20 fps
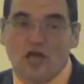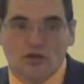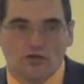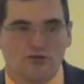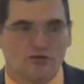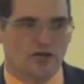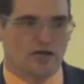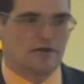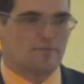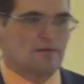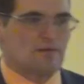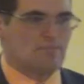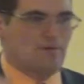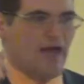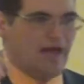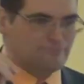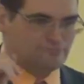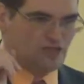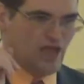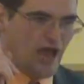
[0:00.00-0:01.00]
You got to be
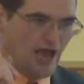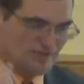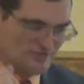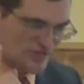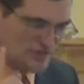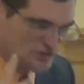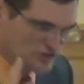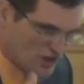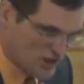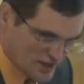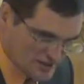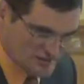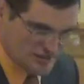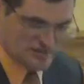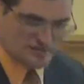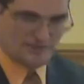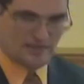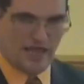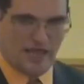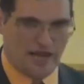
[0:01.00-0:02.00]
baptized in
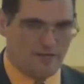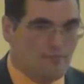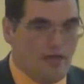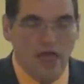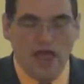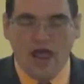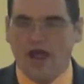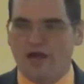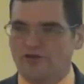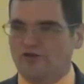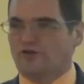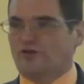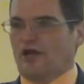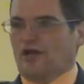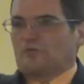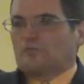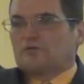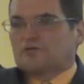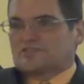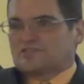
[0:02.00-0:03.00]
Jesus' name, and you got
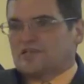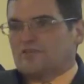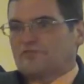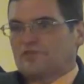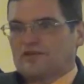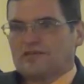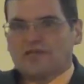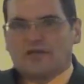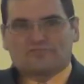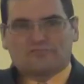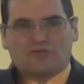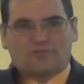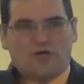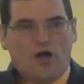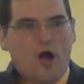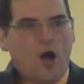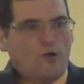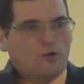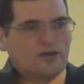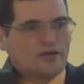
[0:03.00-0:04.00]
to receive the gift of
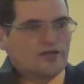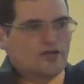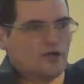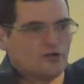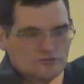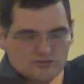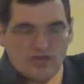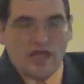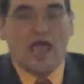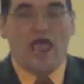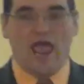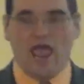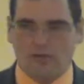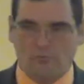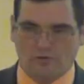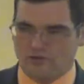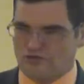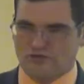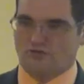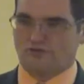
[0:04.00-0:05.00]
the Holy Ghost. And
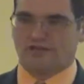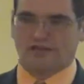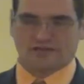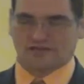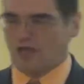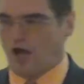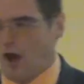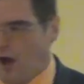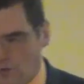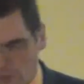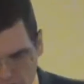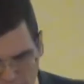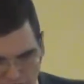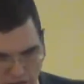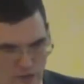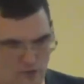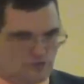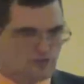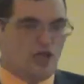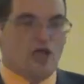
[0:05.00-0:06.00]
when you get the Holy
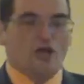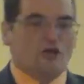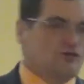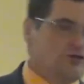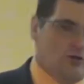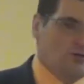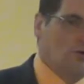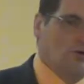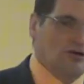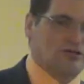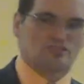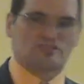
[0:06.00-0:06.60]
Ghost, you're going to